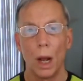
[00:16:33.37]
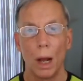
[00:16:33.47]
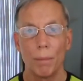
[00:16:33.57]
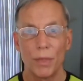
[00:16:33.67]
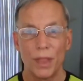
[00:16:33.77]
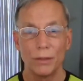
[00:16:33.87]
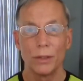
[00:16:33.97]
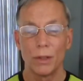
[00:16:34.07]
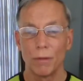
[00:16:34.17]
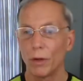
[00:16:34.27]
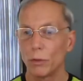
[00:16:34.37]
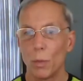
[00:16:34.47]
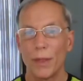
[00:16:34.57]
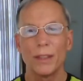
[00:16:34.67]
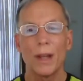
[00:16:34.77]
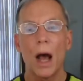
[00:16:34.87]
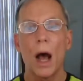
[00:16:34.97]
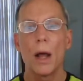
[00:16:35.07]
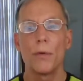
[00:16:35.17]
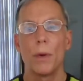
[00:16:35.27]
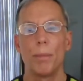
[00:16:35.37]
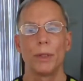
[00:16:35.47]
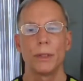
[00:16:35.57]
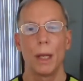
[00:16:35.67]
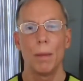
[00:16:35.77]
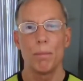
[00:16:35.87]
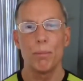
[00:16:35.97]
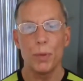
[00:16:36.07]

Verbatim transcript: Um, this is the first one that's 100%